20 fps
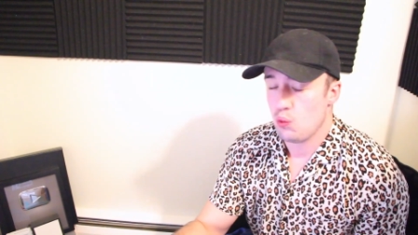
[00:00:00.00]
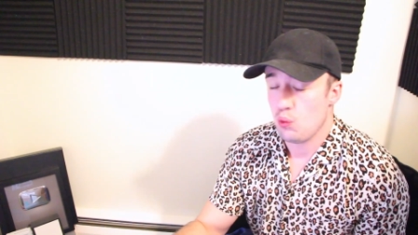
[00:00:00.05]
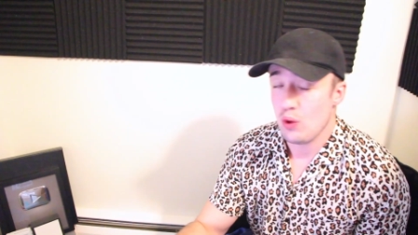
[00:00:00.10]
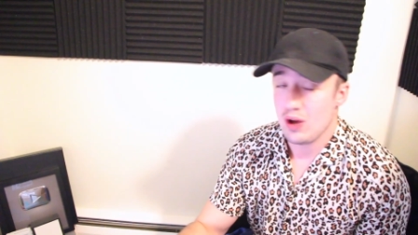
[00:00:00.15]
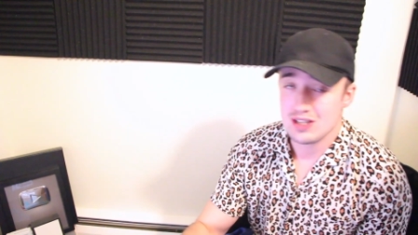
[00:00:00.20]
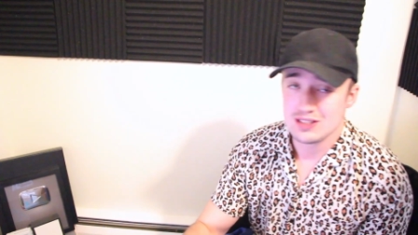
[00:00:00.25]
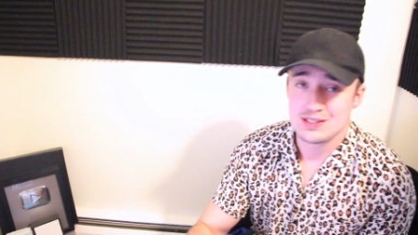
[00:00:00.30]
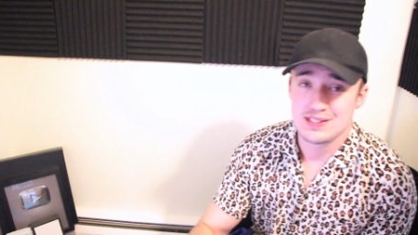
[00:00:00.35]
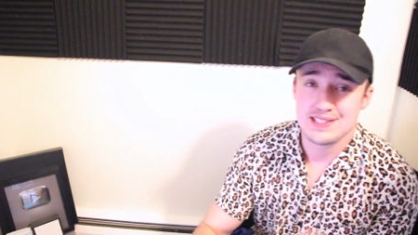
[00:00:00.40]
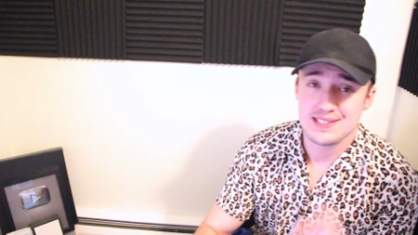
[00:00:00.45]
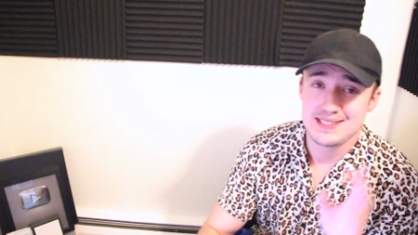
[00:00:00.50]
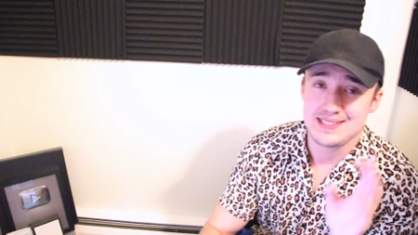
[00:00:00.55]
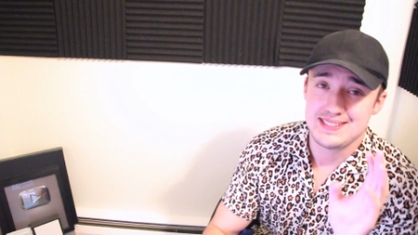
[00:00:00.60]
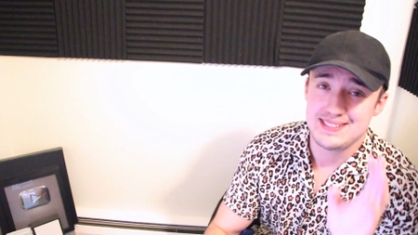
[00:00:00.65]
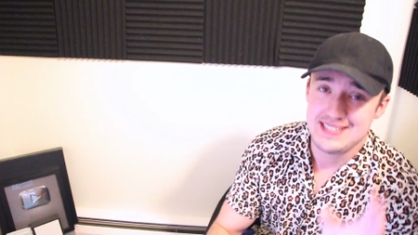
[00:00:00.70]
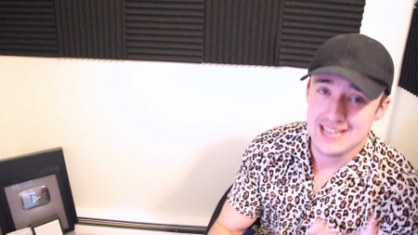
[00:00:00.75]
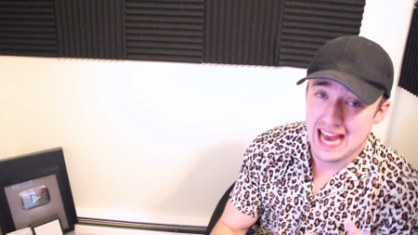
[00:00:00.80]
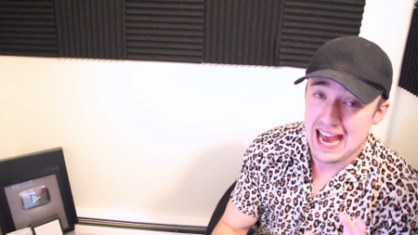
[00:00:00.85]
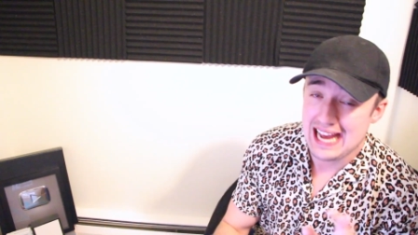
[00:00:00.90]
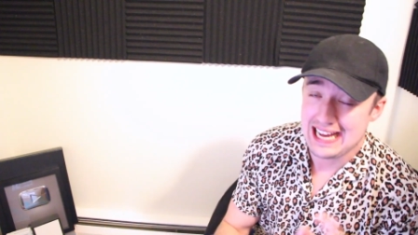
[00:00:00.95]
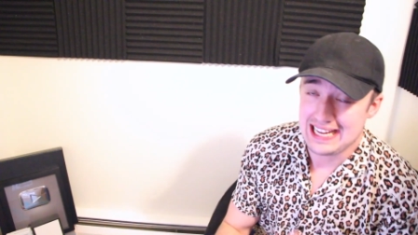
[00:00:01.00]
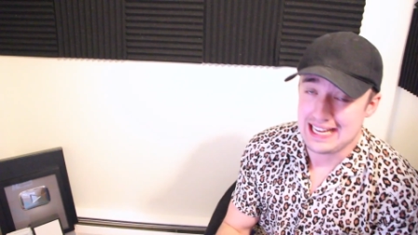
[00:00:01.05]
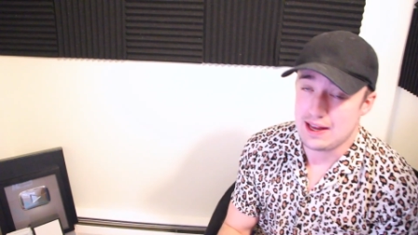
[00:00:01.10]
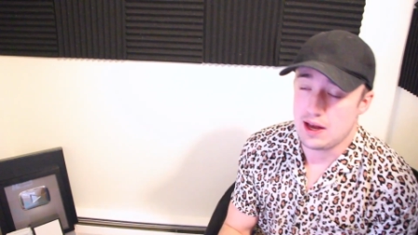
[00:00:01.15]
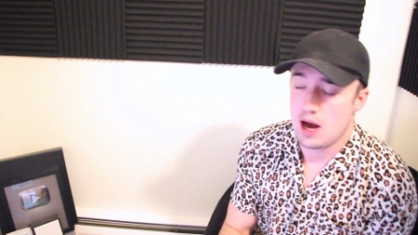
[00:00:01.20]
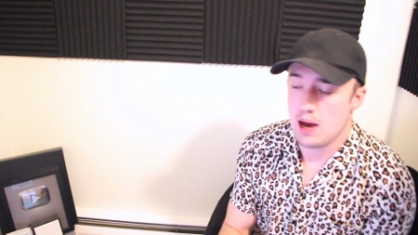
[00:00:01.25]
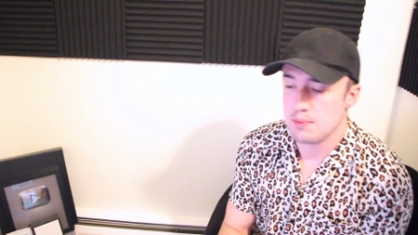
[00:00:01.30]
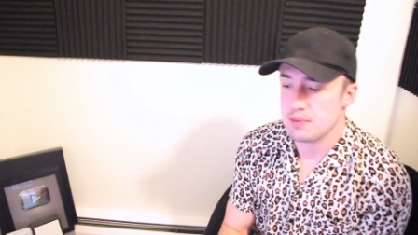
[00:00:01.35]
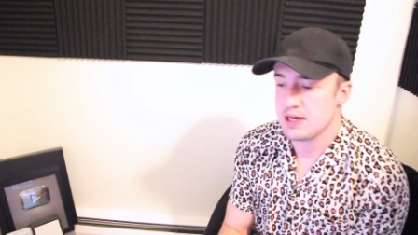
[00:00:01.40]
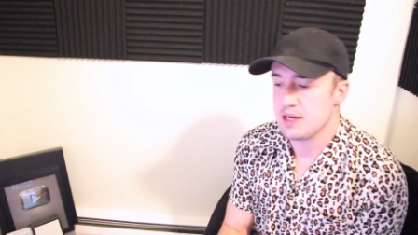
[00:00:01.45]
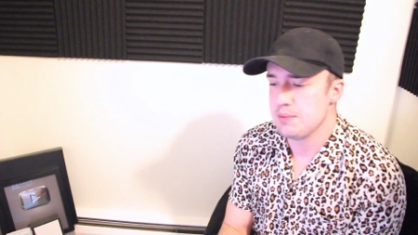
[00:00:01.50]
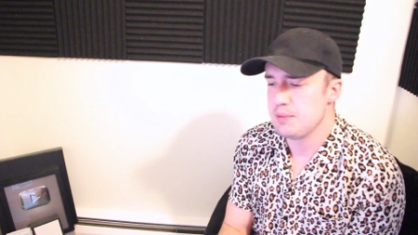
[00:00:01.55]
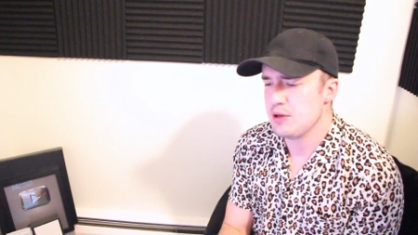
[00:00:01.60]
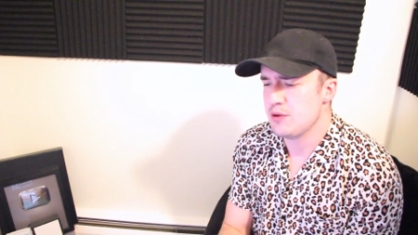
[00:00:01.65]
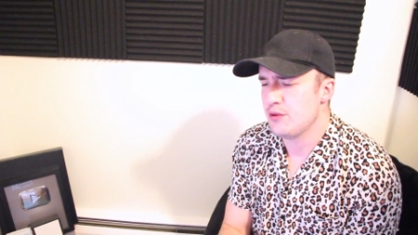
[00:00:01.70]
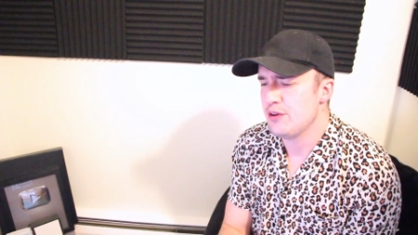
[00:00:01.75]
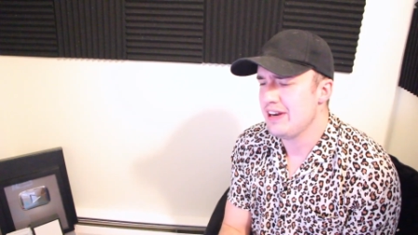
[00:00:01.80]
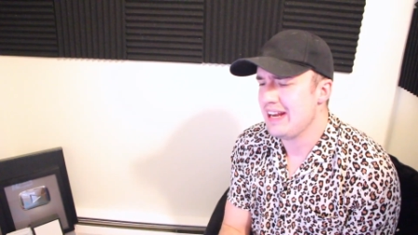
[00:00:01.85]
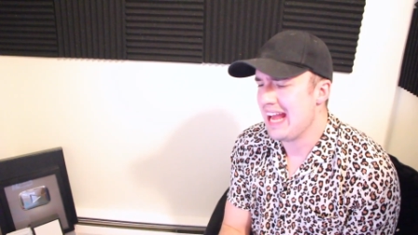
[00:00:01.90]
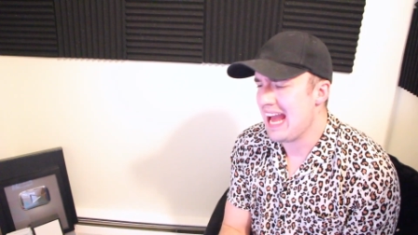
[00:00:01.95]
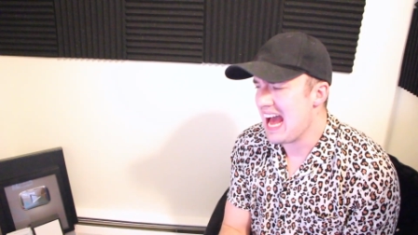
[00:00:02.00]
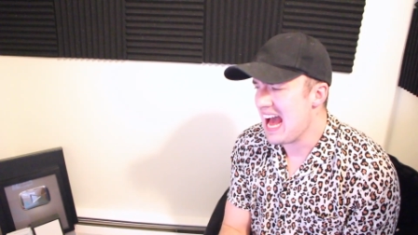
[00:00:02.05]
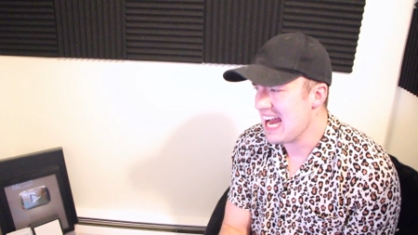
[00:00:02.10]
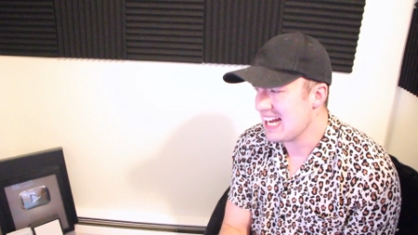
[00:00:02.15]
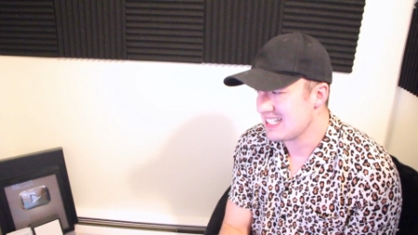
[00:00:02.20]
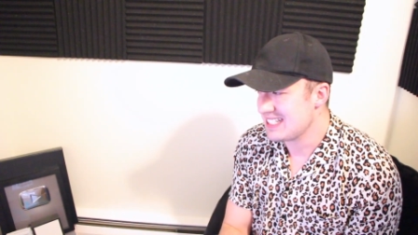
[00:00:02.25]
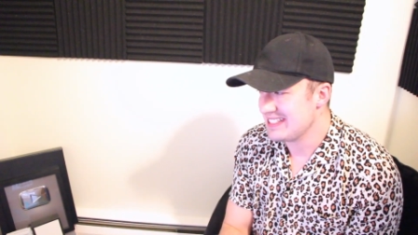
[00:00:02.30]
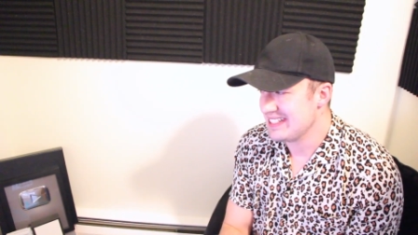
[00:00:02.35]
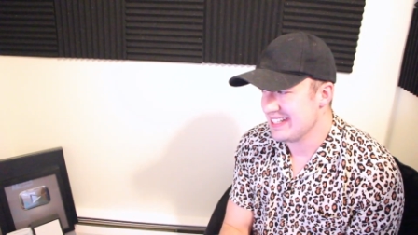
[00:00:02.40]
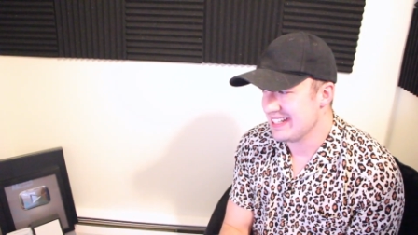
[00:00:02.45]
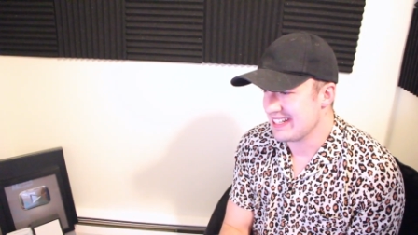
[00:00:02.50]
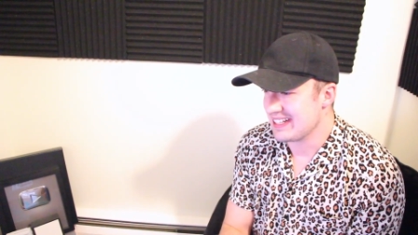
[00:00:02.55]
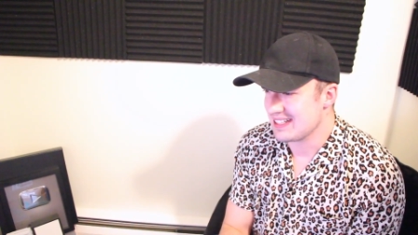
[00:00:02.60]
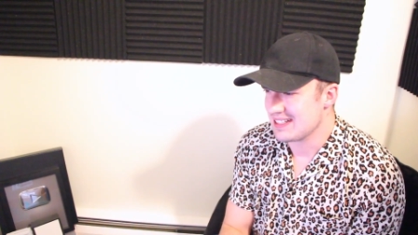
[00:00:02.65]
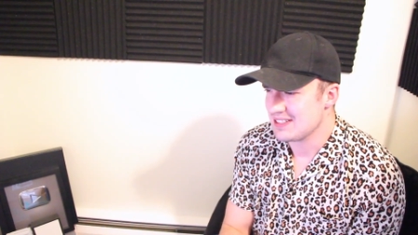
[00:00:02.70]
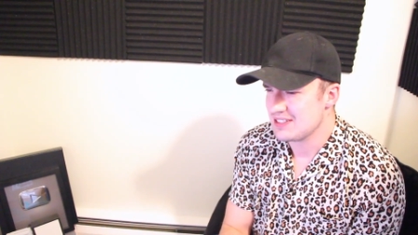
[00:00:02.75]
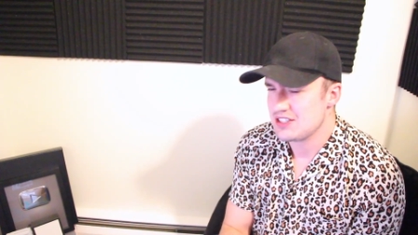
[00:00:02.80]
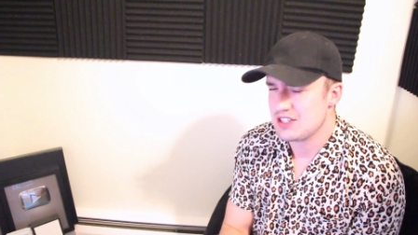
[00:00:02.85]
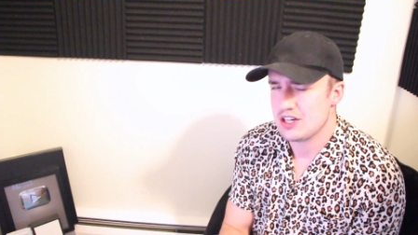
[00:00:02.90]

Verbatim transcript: Well, today I'm gonna be reacting